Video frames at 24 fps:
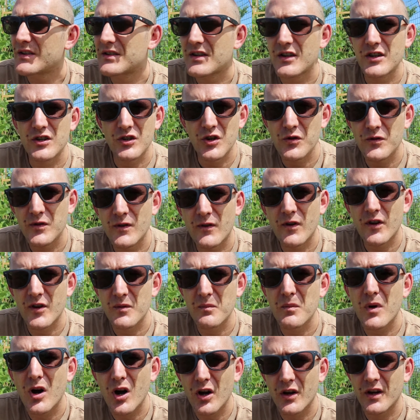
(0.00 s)
So you've got
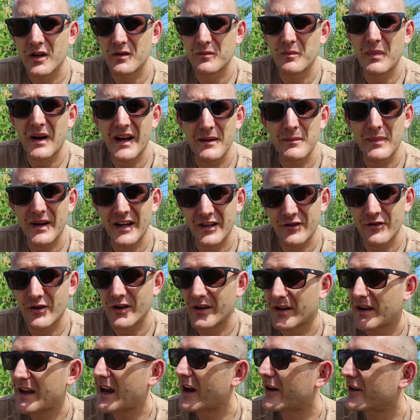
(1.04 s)
a market by
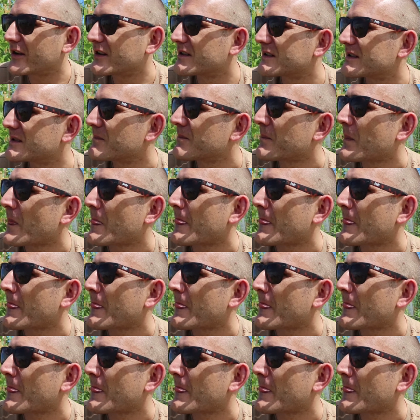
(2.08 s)
growing carrots.